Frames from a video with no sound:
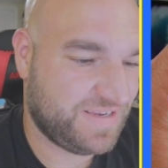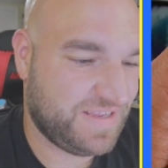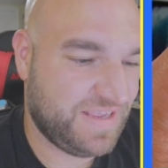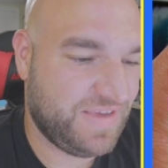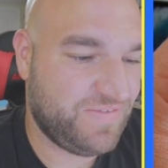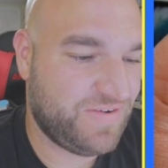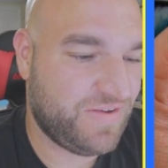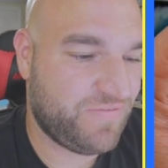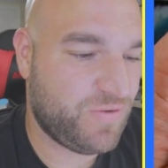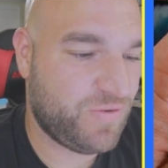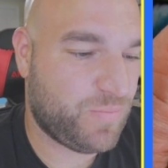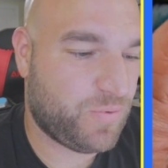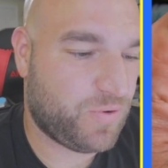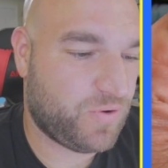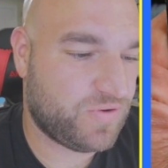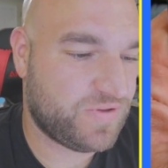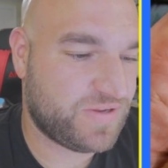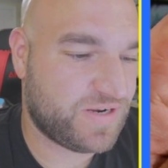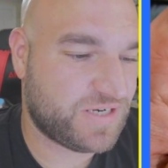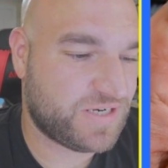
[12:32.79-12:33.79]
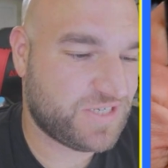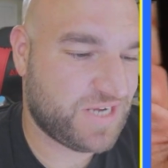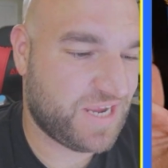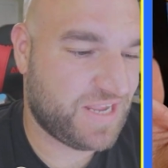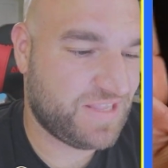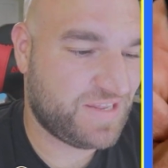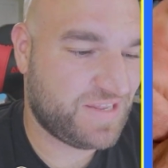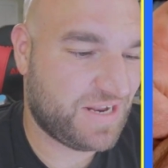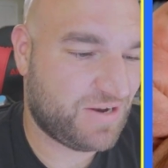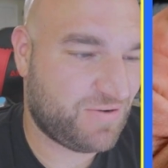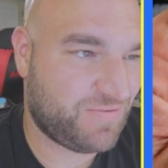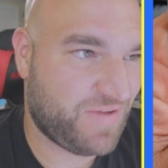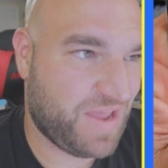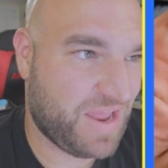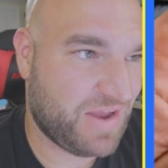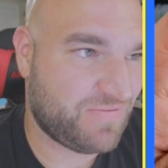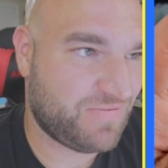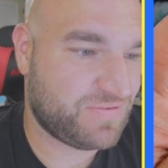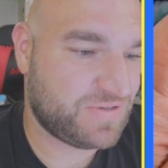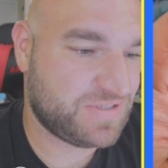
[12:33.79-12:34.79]
Even if you pulled an enchanted out of
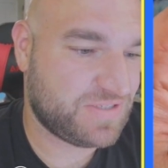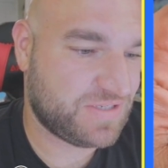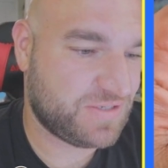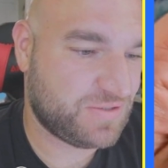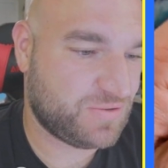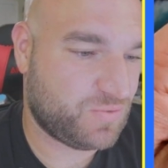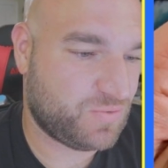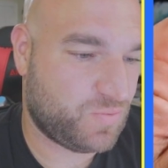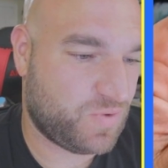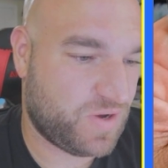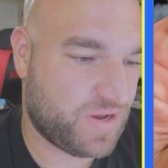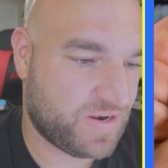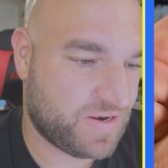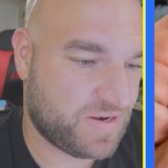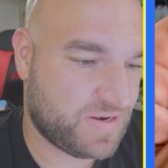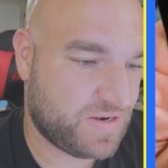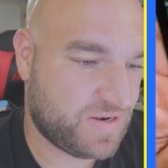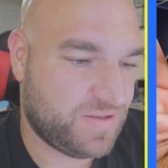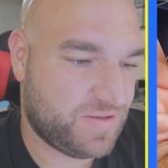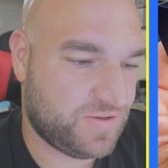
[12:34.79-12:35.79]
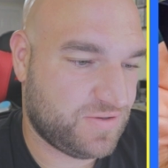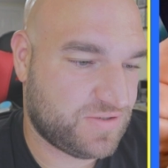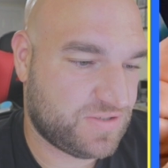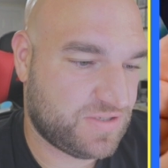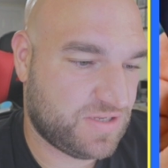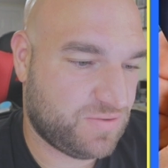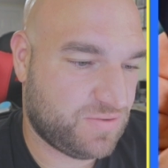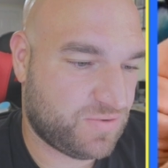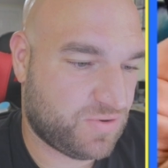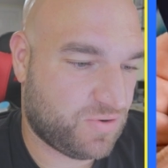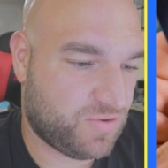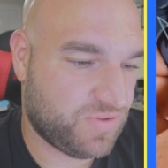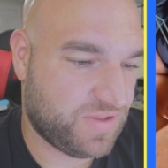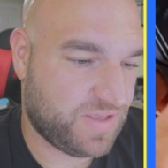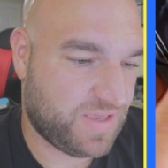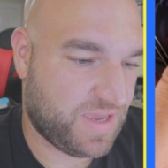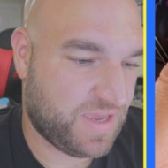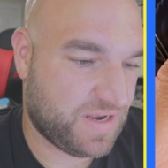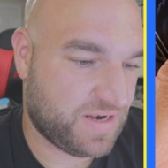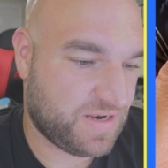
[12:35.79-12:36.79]
every single one, you still would only
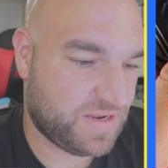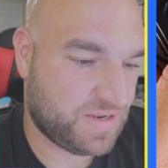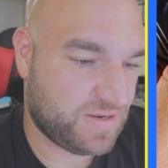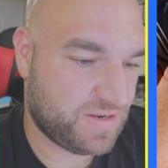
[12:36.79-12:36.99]
get